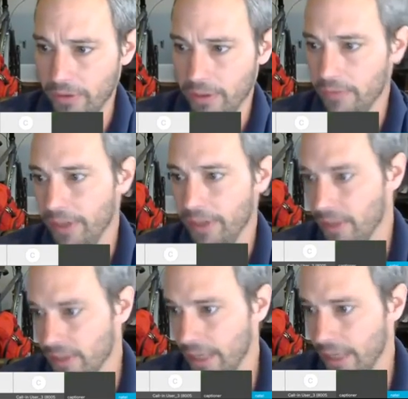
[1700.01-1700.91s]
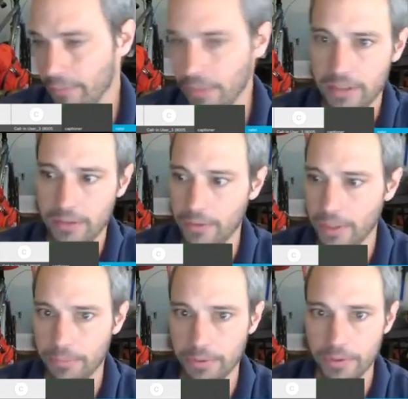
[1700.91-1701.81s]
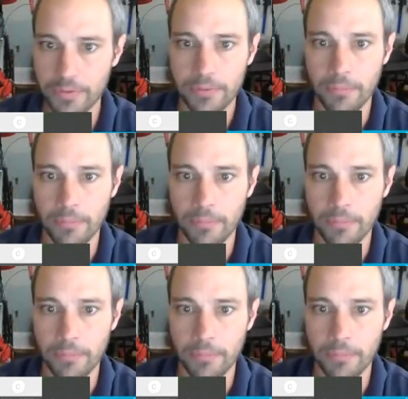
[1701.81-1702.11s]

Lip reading: investing our time and money to improve.